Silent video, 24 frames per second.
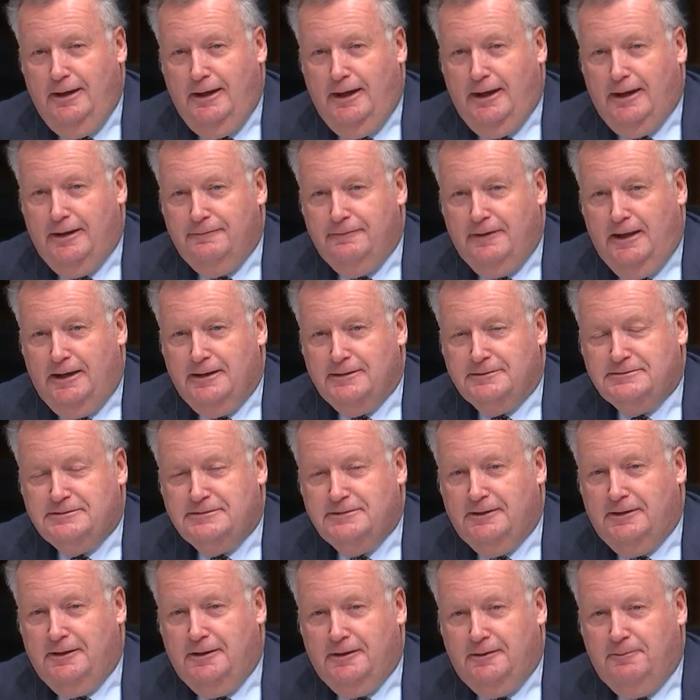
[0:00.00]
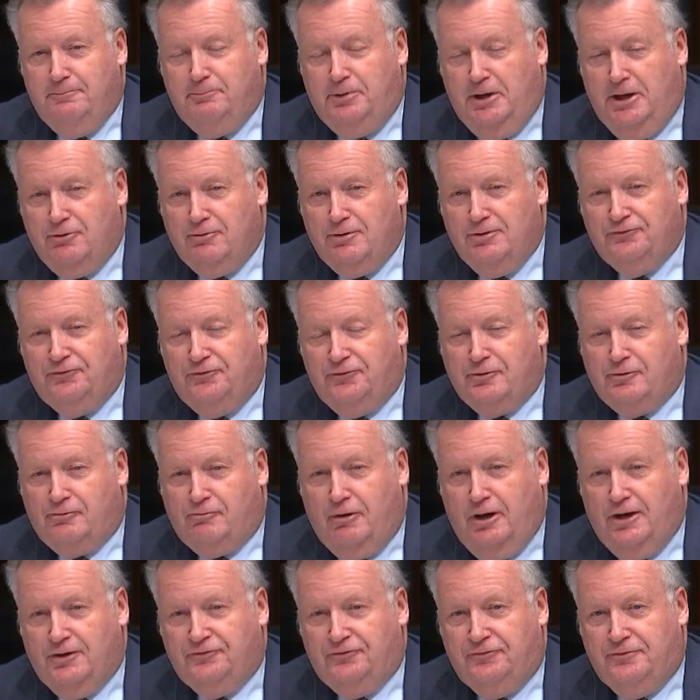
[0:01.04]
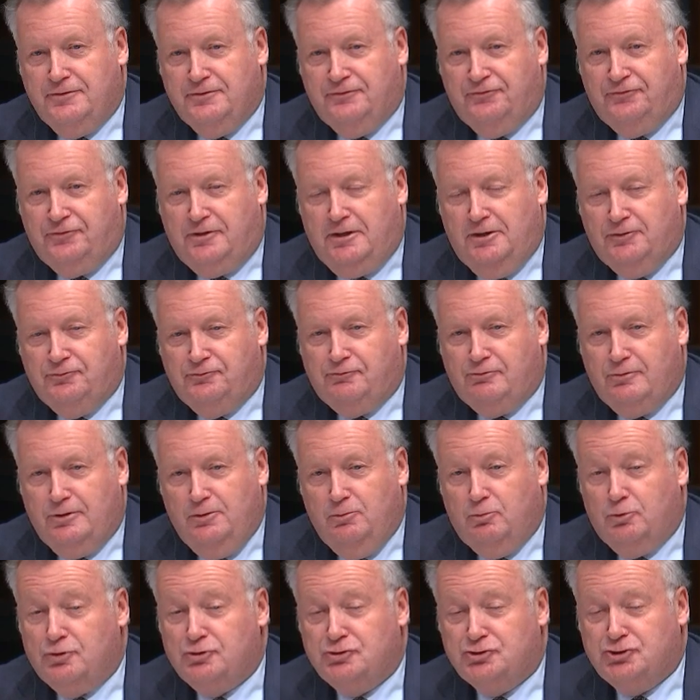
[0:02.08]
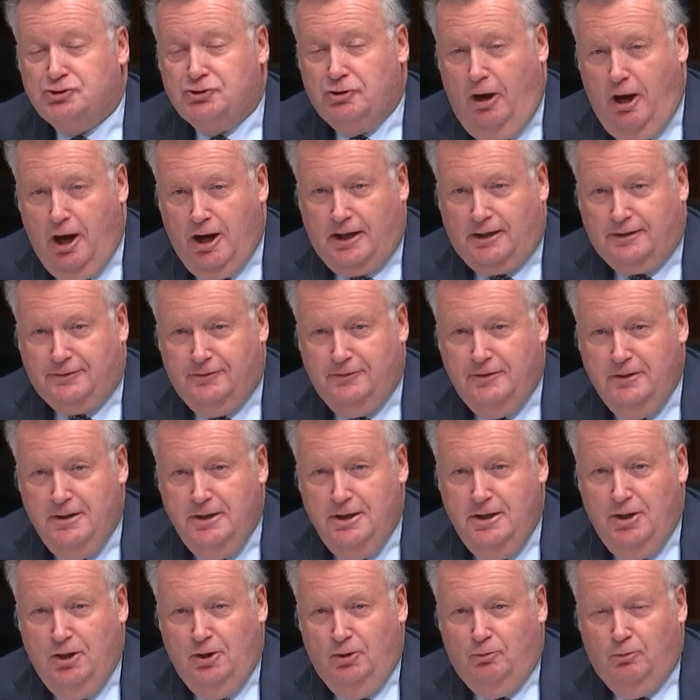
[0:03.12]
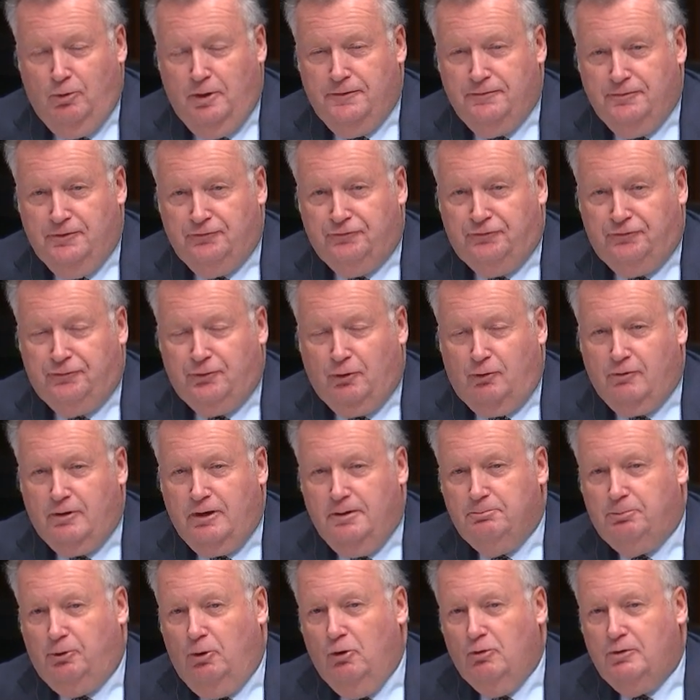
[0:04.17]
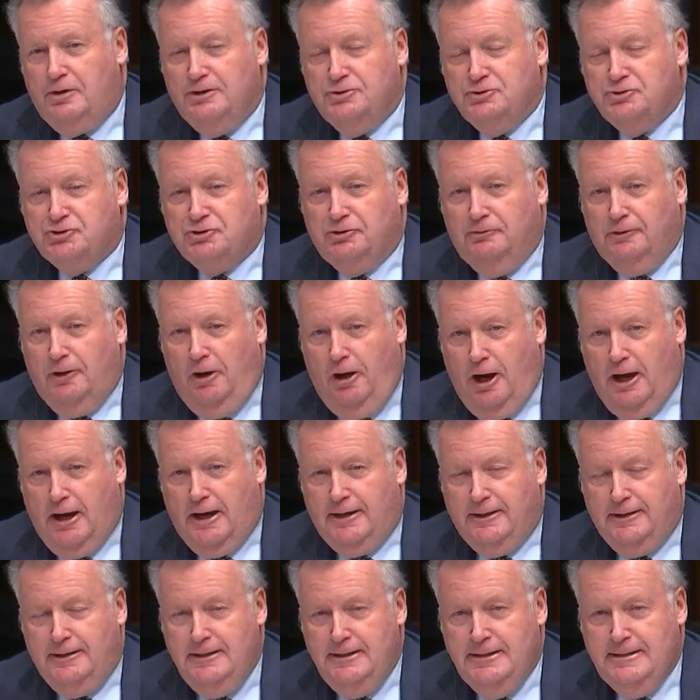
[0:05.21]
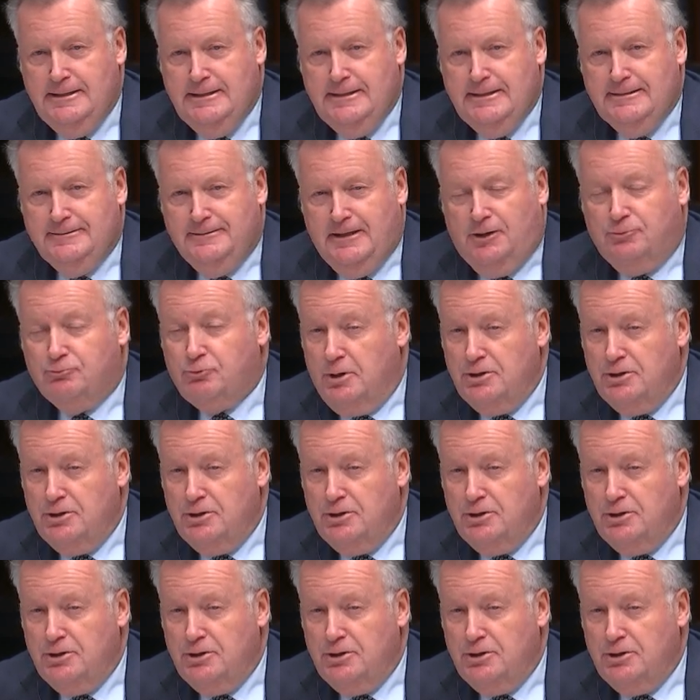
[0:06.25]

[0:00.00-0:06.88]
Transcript: and that parents across this country were shocked when the story broke in July that